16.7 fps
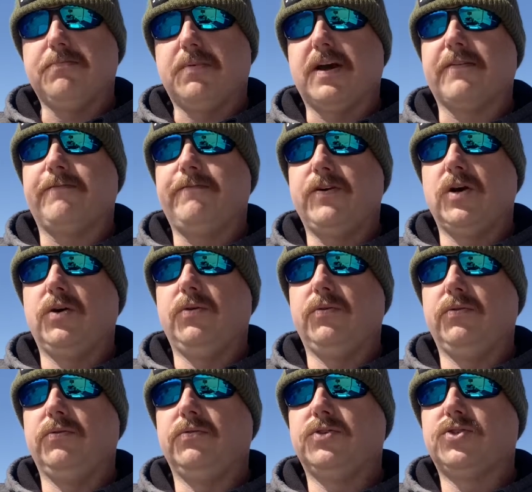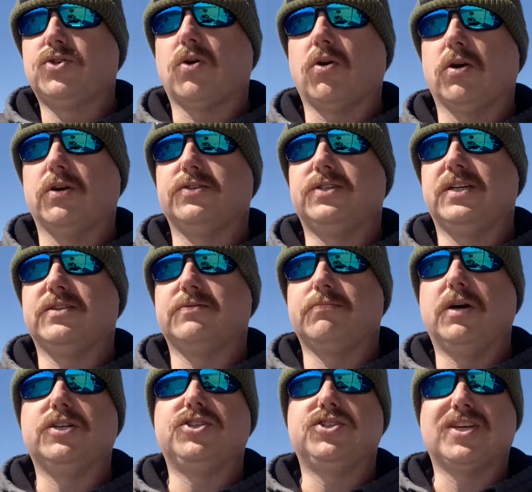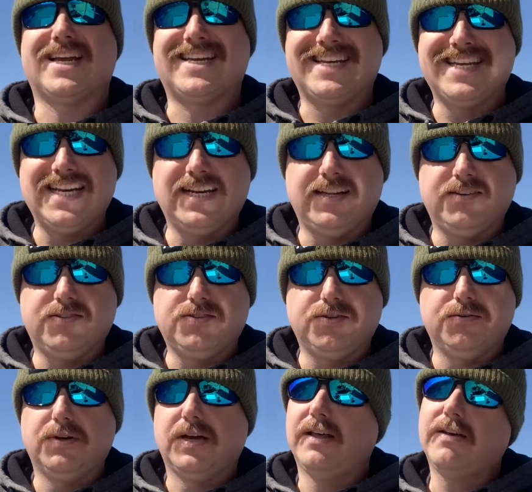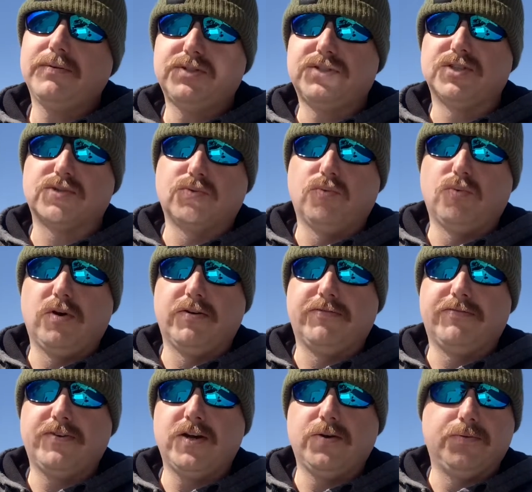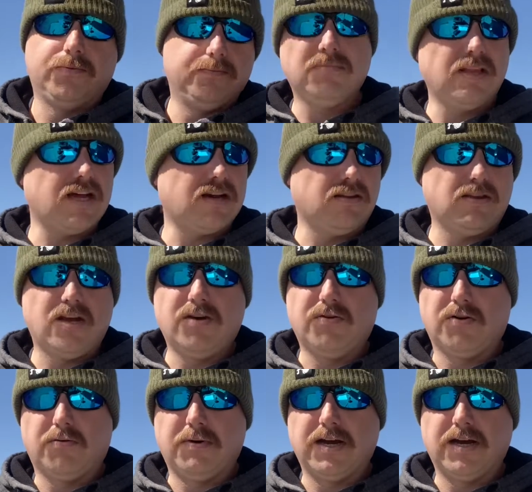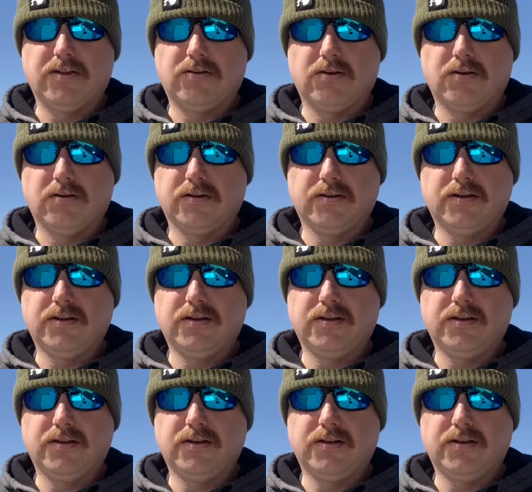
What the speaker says: my phone charged as much as I needed it to. And that was just one phone, let alone all my other